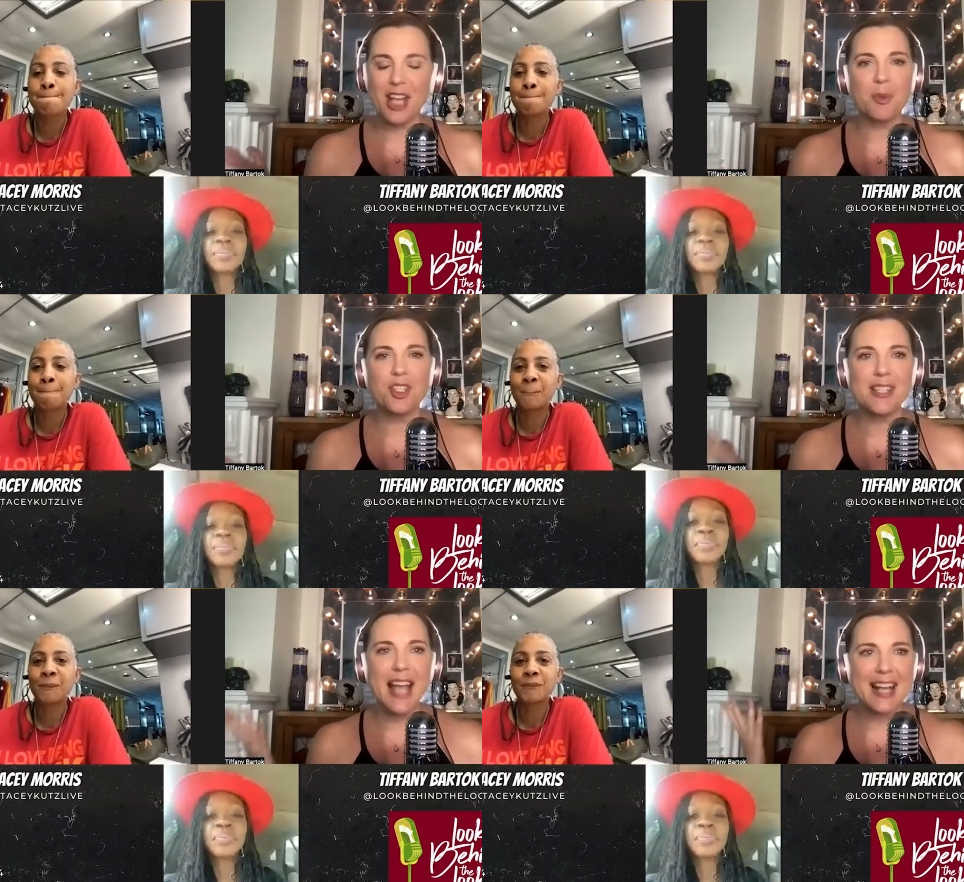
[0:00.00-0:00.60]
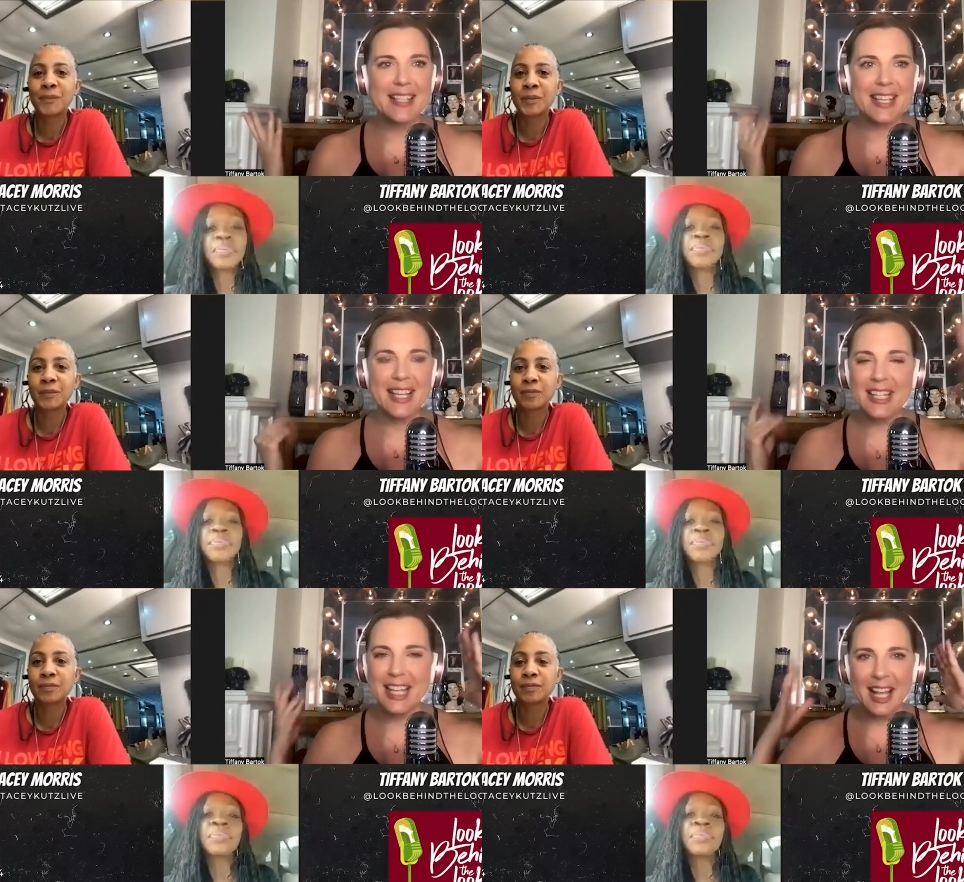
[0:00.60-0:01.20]
Speaker 1: I was just
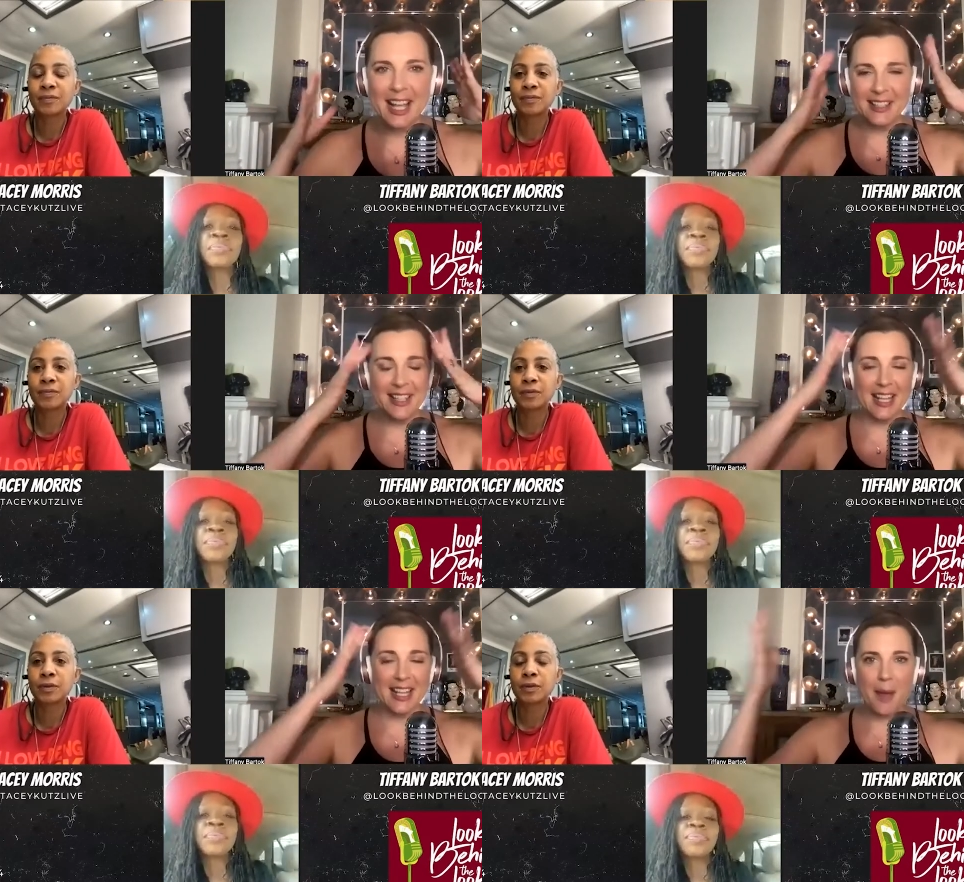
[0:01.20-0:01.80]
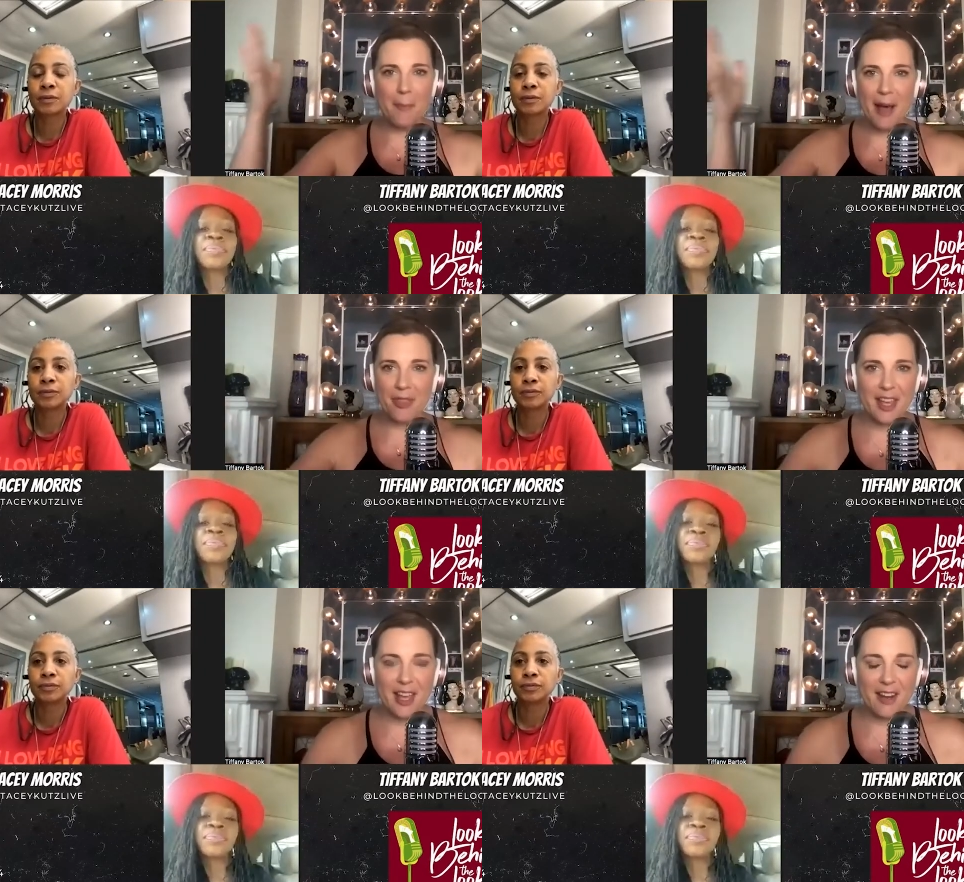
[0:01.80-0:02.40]
asking uh, Nena
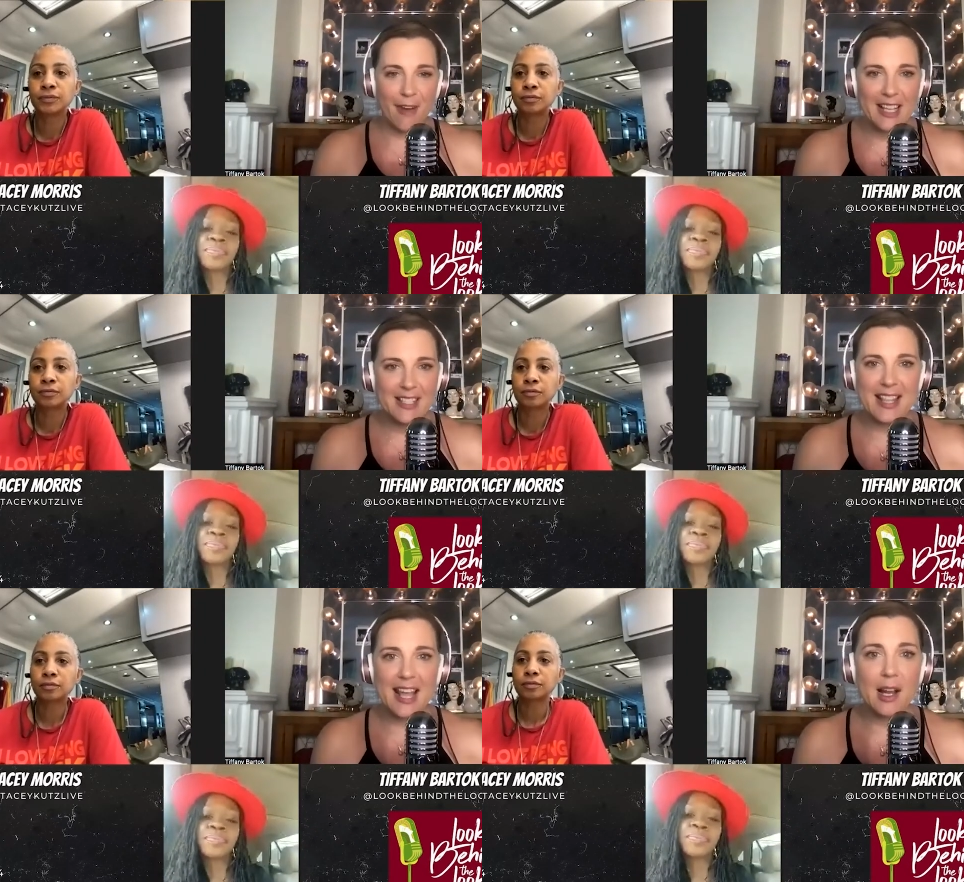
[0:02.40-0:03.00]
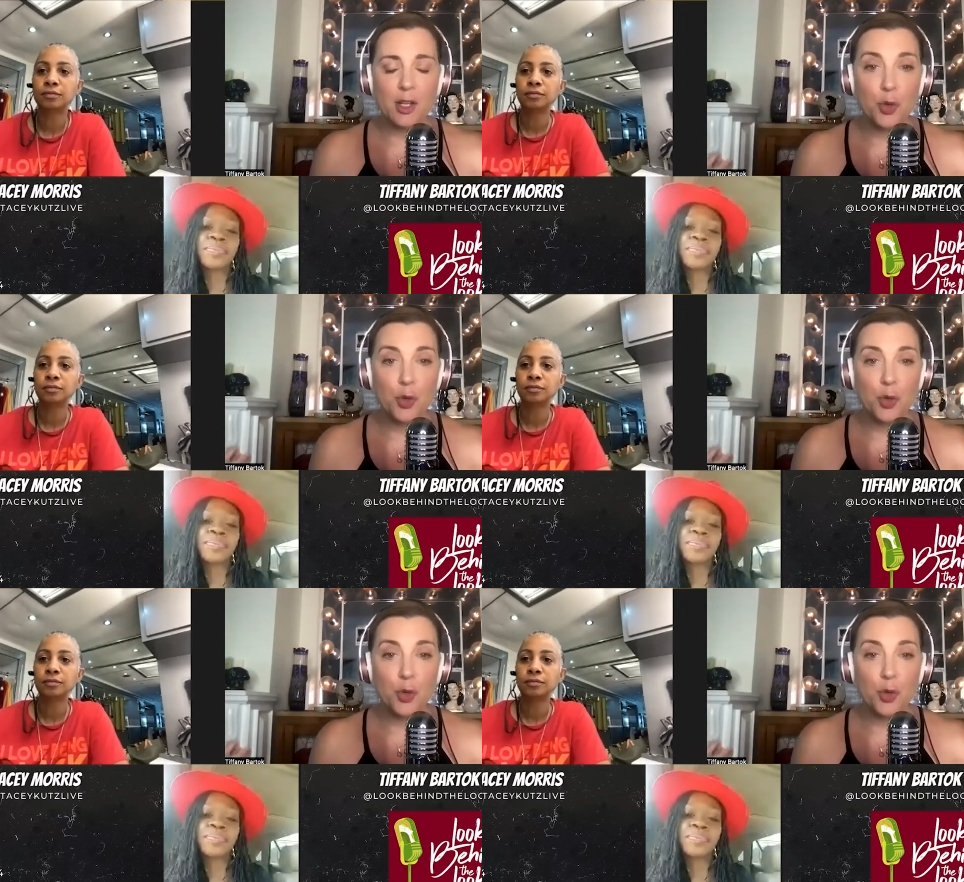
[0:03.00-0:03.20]
about the advice that uh,